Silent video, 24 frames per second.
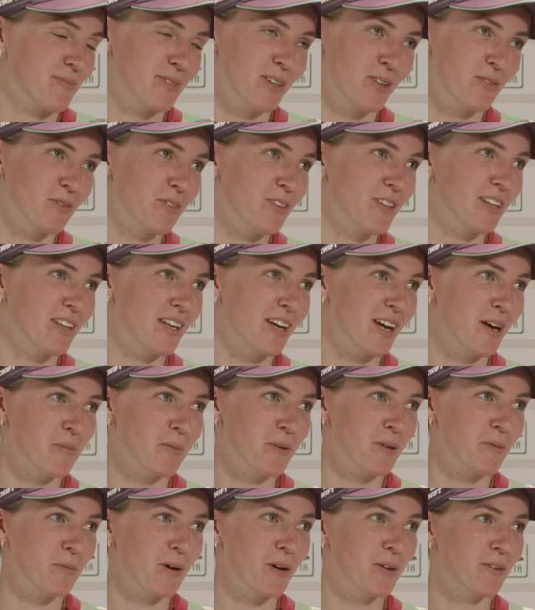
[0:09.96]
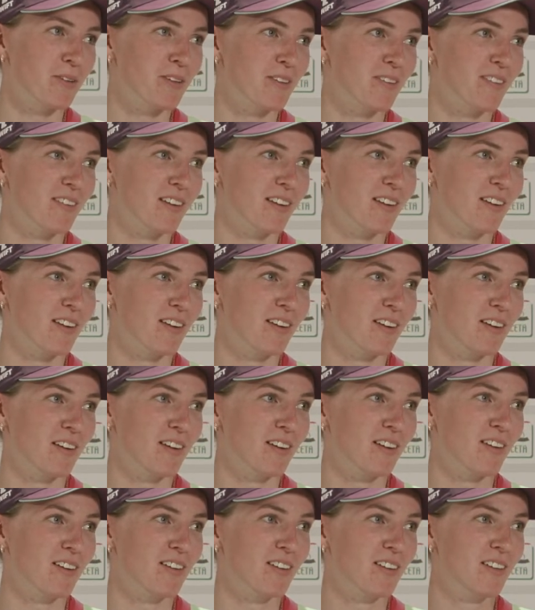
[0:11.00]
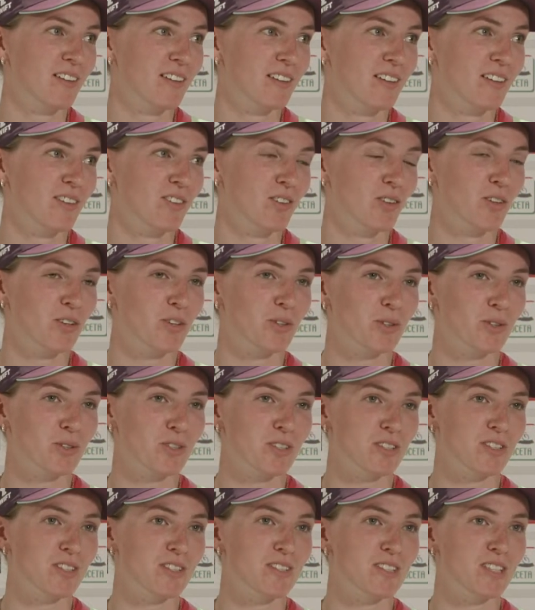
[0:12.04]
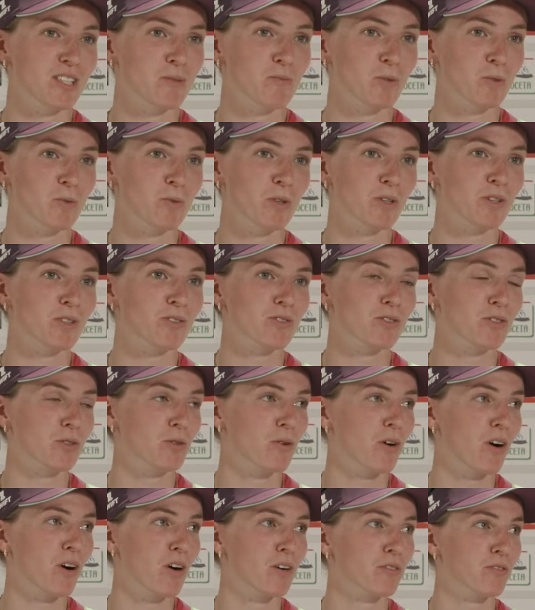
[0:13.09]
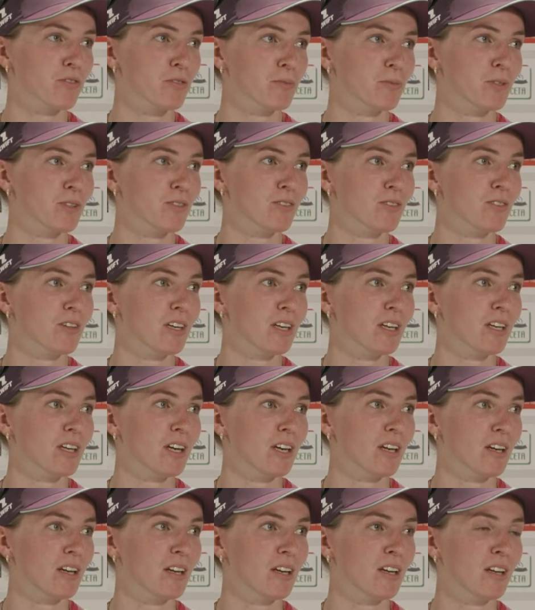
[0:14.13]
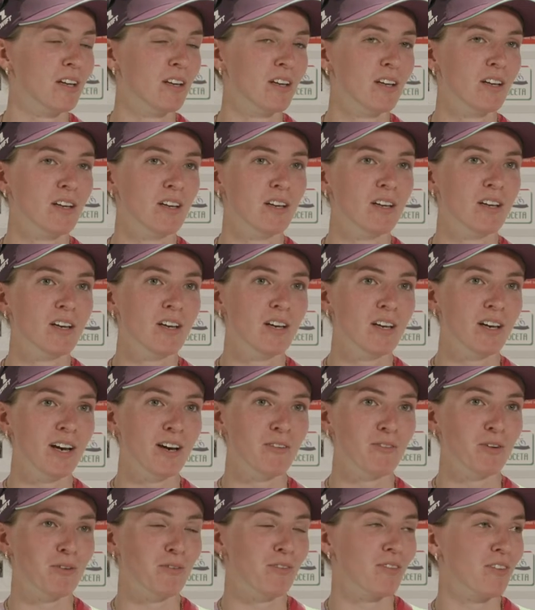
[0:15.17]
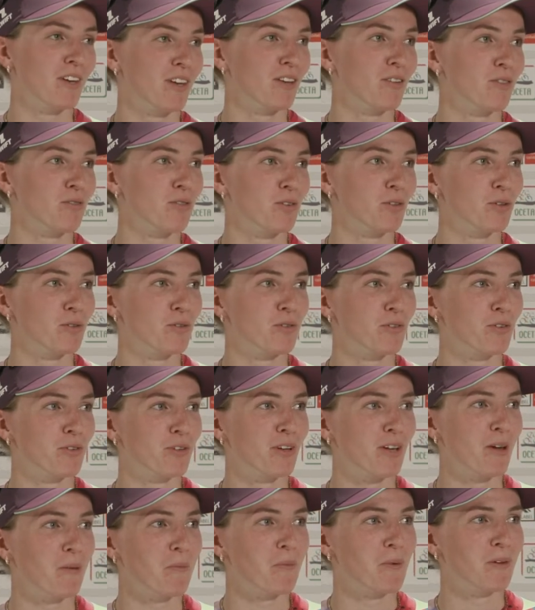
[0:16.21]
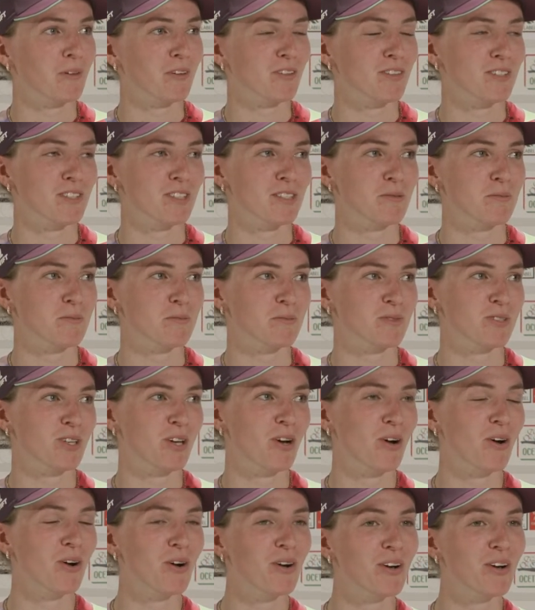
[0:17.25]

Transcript: I'm really happy about it. And the girls and the team are working so hard for me today, and I'm really thankful for them and the team. So